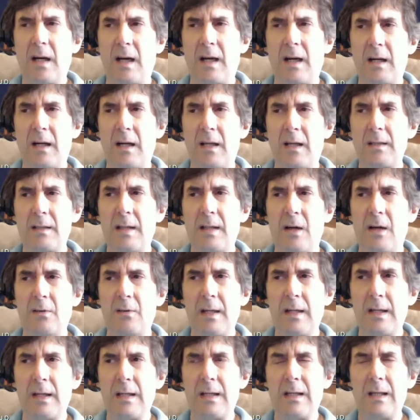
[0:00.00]

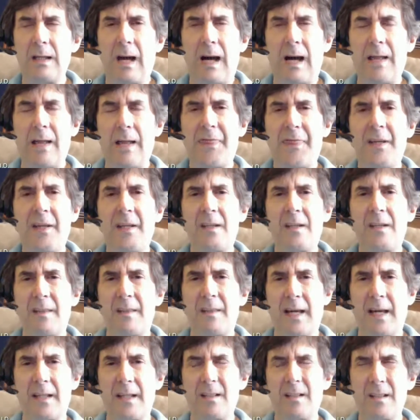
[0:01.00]
I think
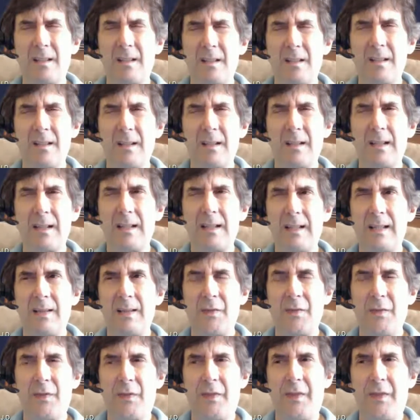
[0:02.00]
that
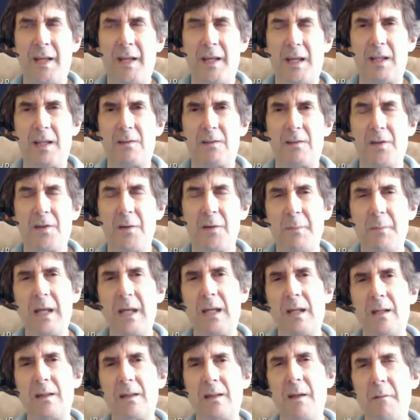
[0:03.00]

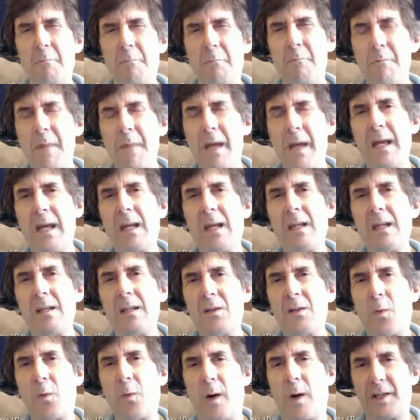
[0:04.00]
the
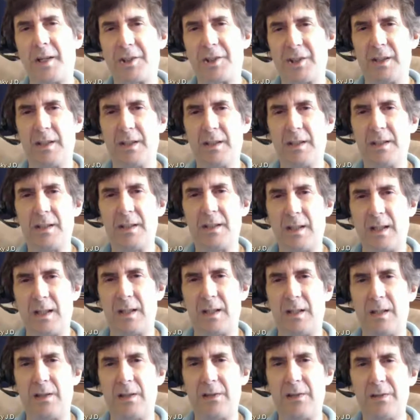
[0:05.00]
main question
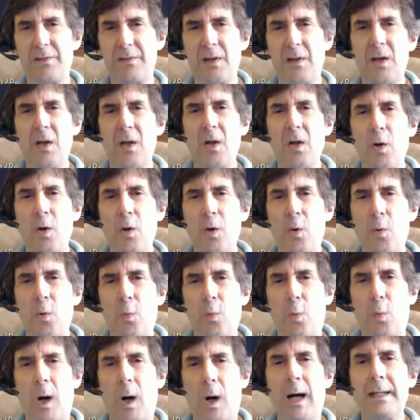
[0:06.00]
is,
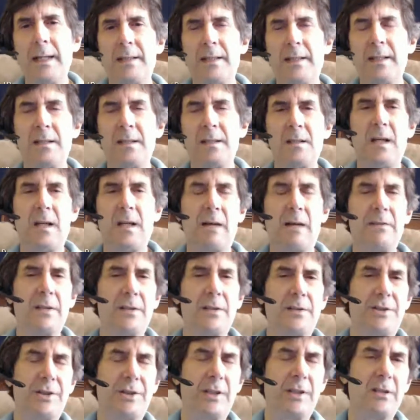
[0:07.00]
why didn't
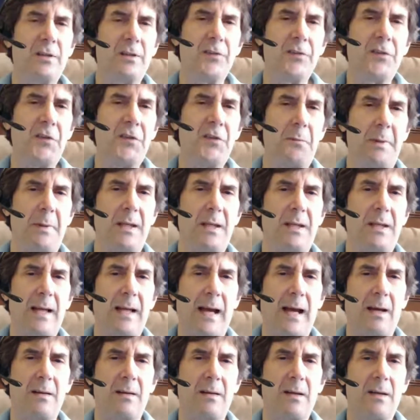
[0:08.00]
Governor Jindal speak
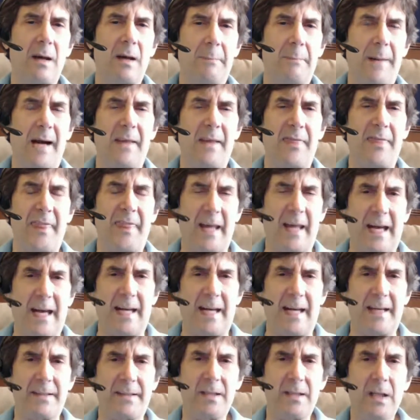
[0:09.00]
out about
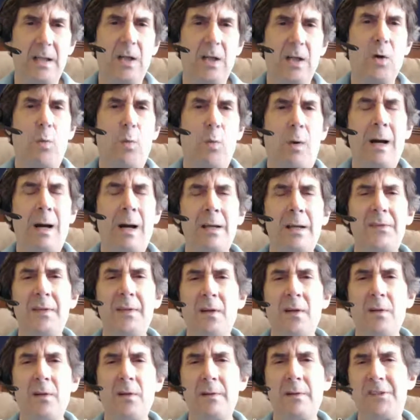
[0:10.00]
that? Why is
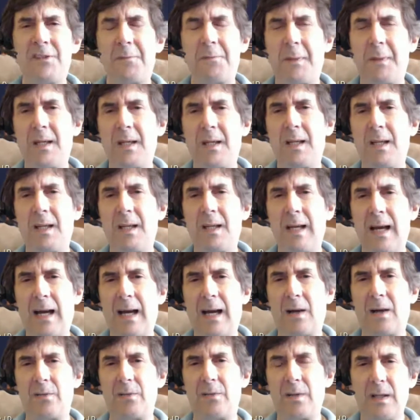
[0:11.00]
he only speaking
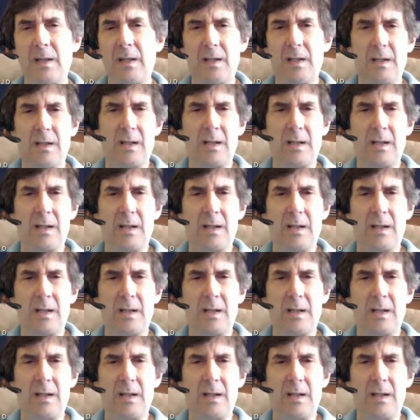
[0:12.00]
out